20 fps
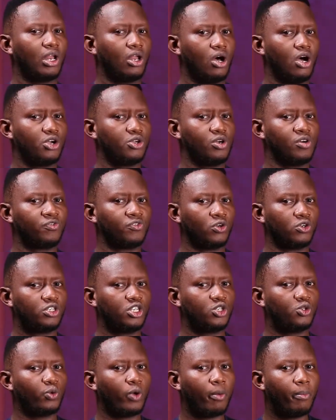along, you have
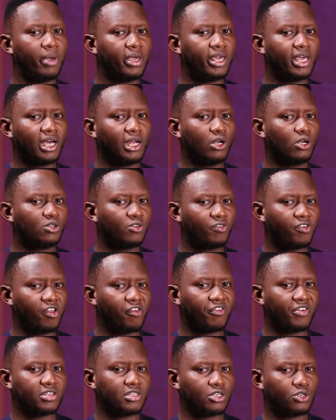noticed we are making a lot of
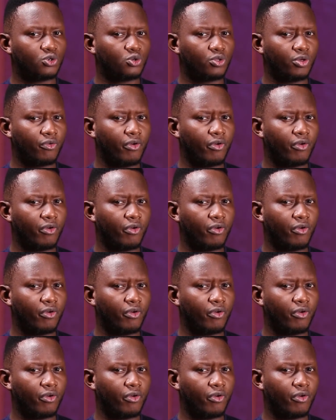references to the